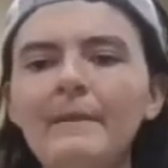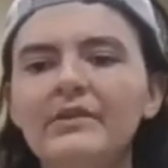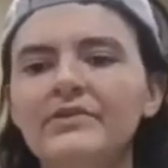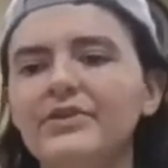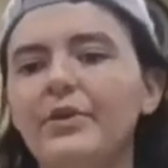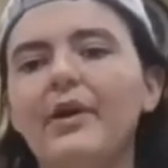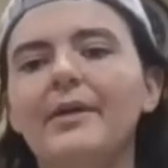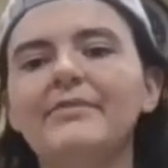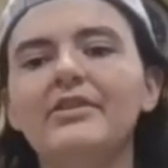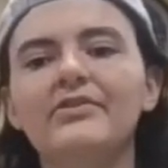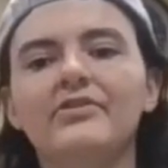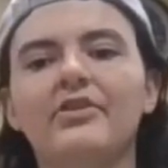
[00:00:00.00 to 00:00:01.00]
So
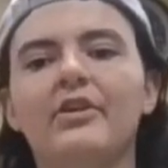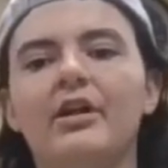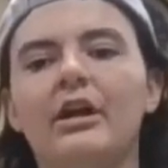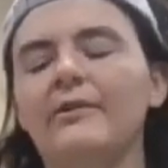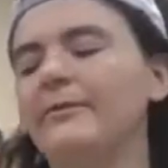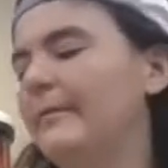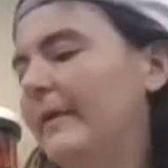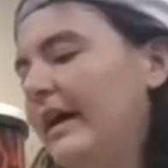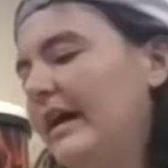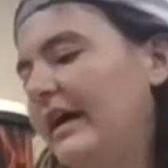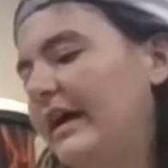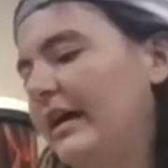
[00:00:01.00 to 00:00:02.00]
I'm going to start off
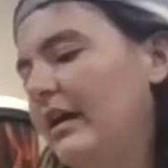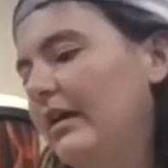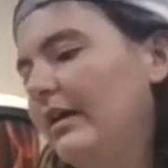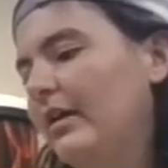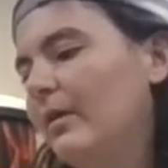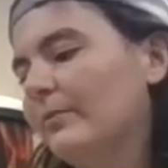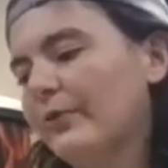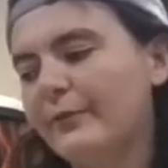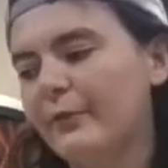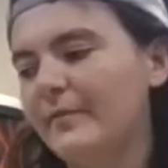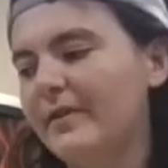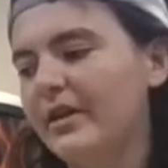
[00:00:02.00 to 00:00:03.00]
by
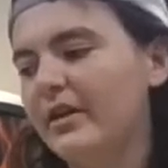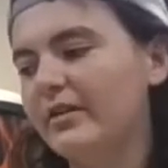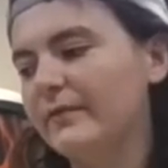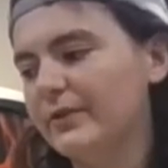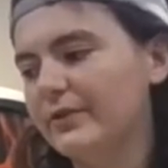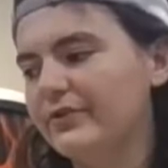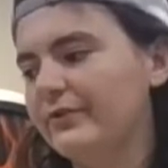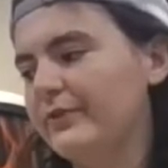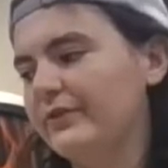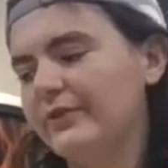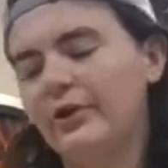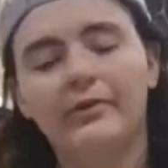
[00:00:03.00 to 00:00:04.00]
performing a verse of
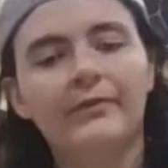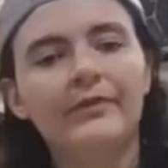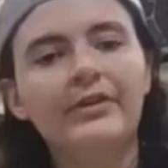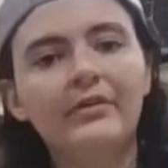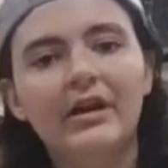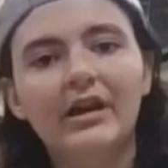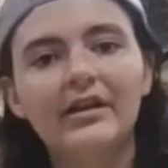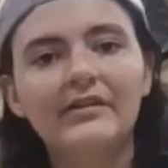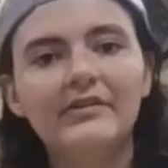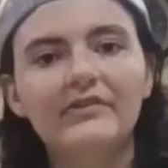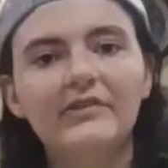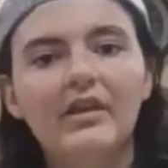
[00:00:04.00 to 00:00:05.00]
the song for you
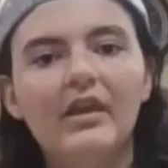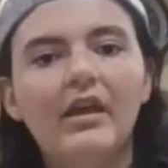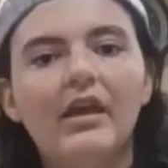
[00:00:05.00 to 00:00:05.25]
guys.